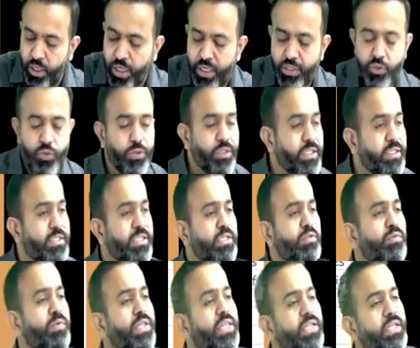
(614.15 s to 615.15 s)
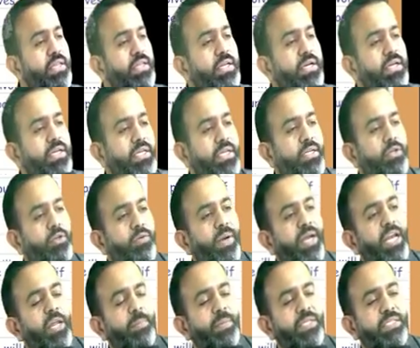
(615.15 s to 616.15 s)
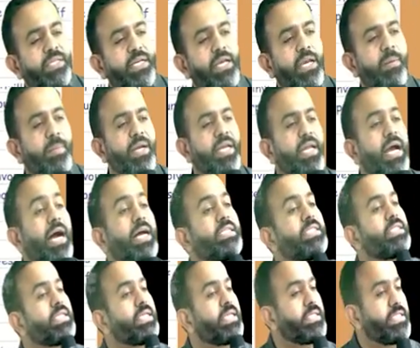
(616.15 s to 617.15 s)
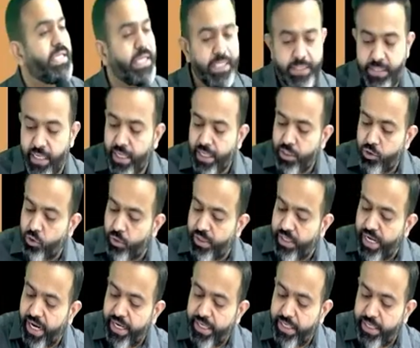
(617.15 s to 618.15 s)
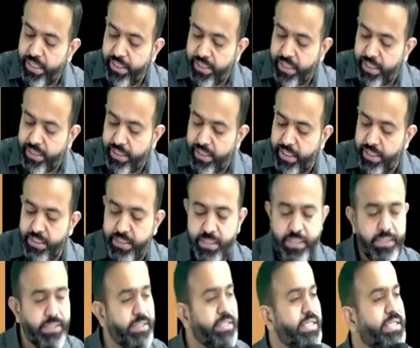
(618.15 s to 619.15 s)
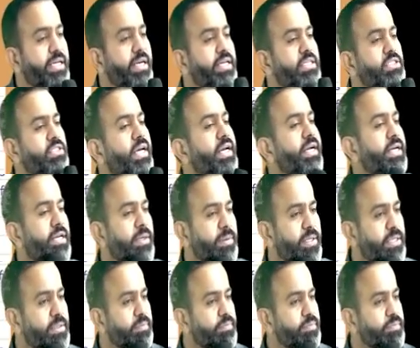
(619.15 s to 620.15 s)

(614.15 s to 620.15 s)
So this is within the 20% limit. Answer is yes. So that year that trust is treated as charitable.